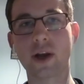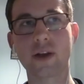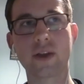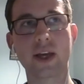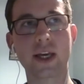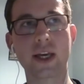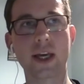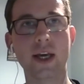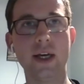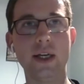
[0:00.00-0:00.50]
I
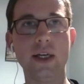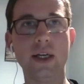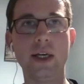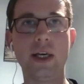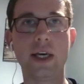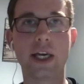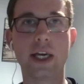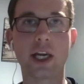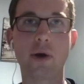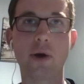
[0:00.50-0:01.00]
think,
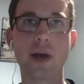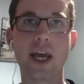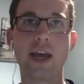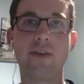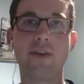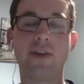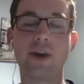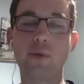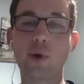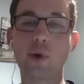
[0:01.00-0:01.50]

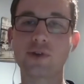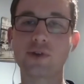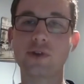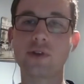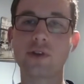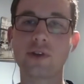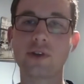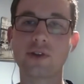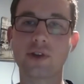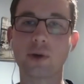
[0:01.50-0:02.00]
if he
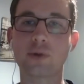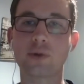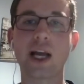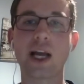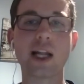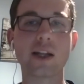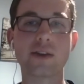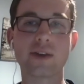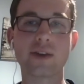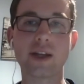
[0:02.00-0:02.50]
wasn't so
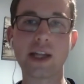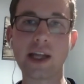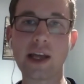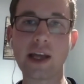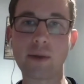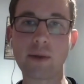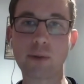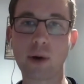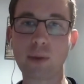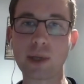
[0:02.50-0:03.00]
talented,
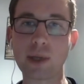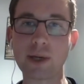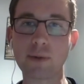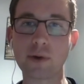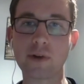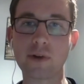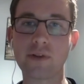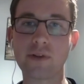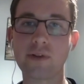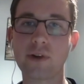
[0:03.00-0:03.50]
he probably
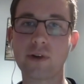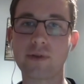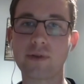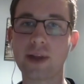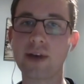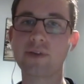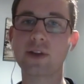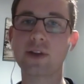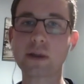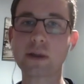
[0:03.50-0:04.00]
would have
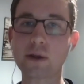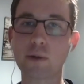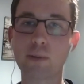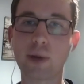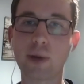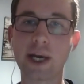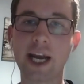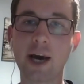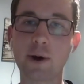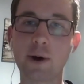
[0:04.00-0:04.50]
left the club
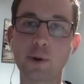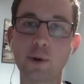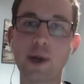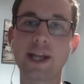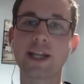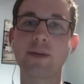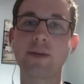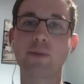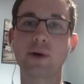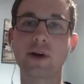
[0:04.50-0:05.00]
by now
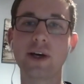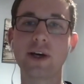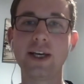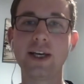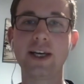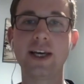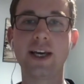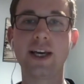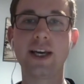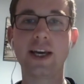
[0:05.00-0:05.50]
already. But
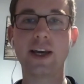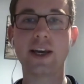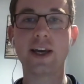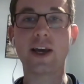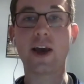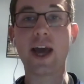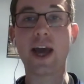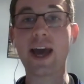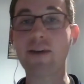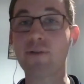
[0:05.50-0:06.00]

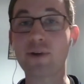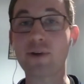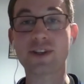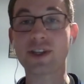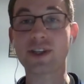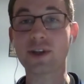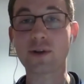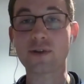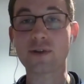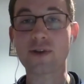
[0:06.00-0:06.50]
every
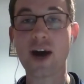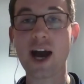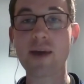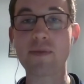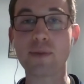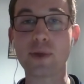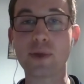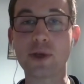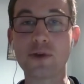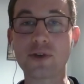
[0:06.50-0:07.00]
single
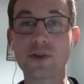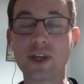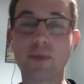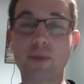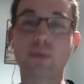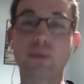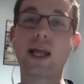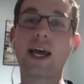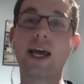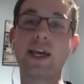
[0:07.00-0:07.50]
time you see him
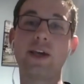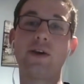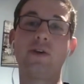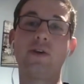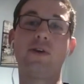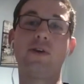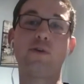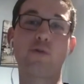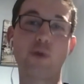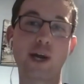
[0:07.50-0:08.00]
play,
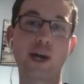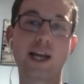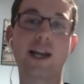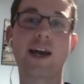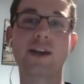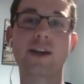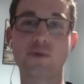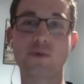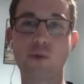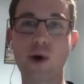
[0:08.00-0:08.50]
you
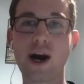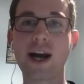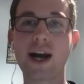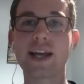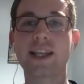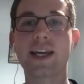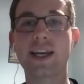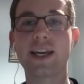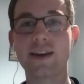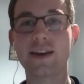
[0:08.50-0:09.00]
realise why
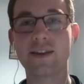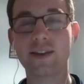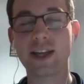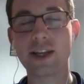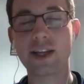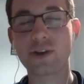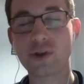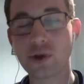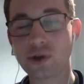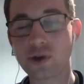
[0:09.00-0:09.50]
they
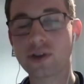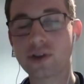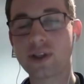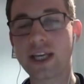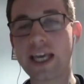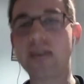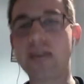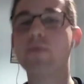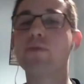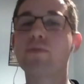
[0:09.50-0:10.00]
just
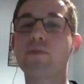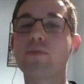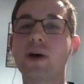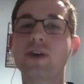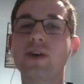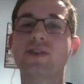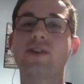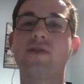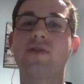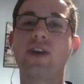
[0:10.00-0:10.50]
keep
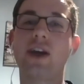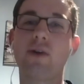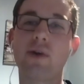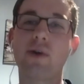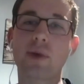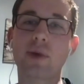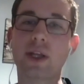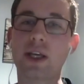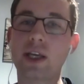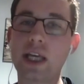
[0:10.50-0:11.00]

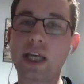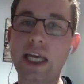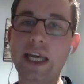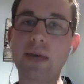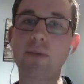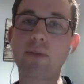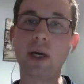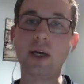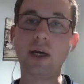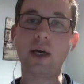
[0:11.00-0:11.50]
persevering with him,
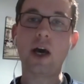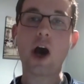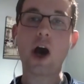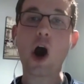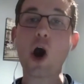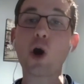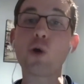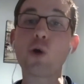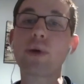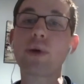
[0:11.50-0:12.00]
keep
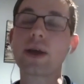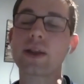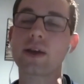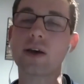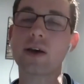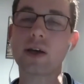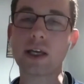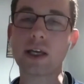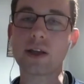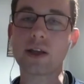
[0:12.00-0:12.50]
hoping
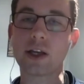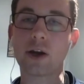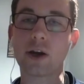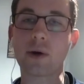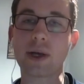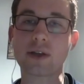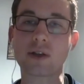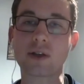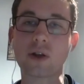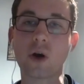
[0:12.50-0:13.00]
that,
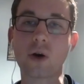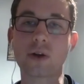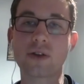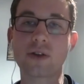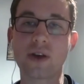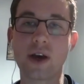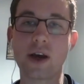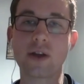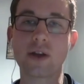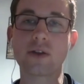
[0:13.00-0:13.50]
his luck
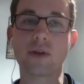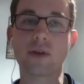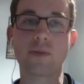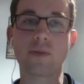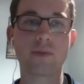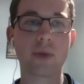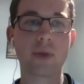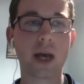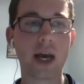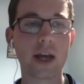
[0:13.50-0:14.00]
turns. And
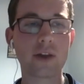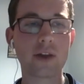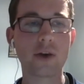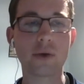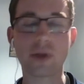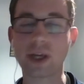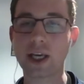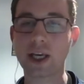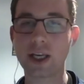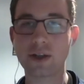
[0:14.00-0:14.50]
I do
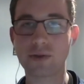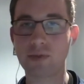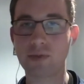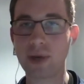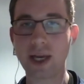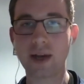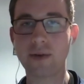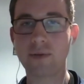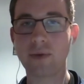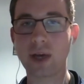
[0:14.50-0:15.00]
think he's
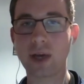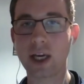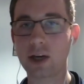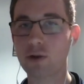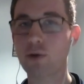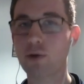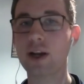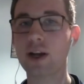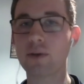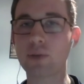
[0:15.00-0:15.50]
been
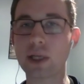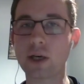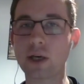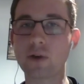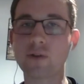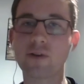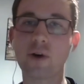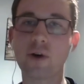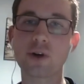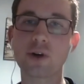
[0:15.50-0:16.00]
incredibly
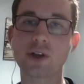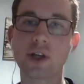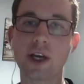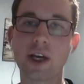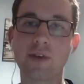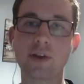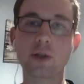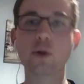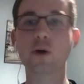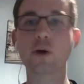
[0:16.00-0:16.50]
unfortunate.
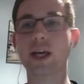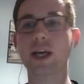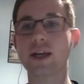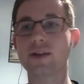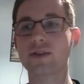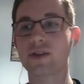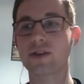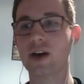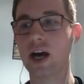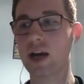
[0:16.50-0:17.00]
If you look at
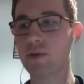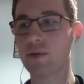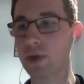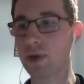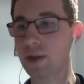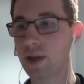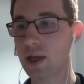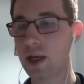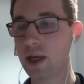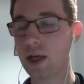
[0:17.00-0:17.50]
his time
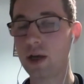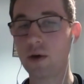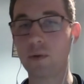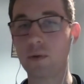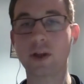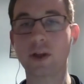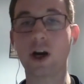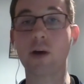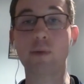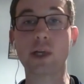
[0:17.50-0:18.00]
with
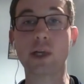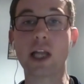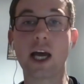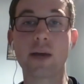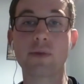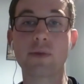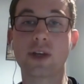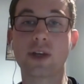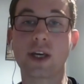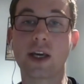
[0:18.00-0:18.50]
RB
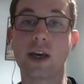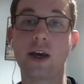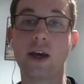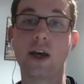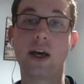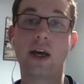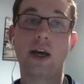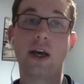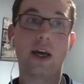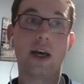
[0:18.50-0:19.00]
Leipzig,
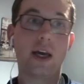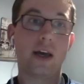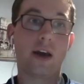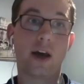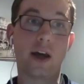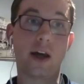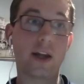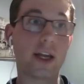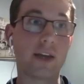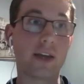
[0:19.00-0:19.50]

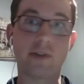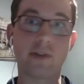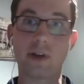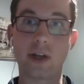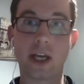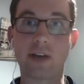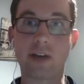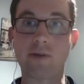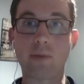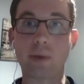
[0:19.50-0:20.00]
and
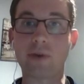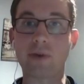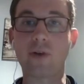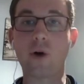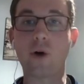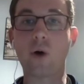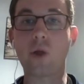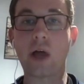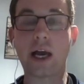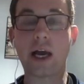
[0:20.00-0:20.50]
even
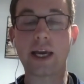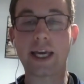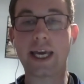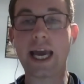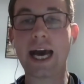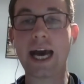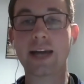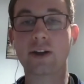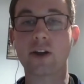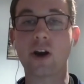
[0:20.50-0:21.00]
before that, he
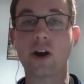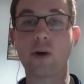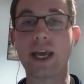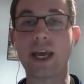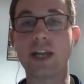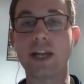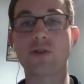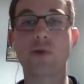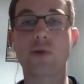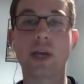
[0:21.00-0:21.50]
had no
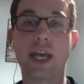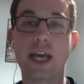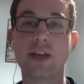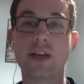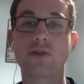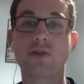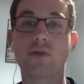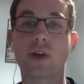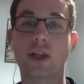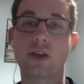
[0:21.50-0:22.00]
injury
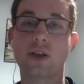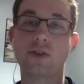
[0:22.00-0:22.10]
history.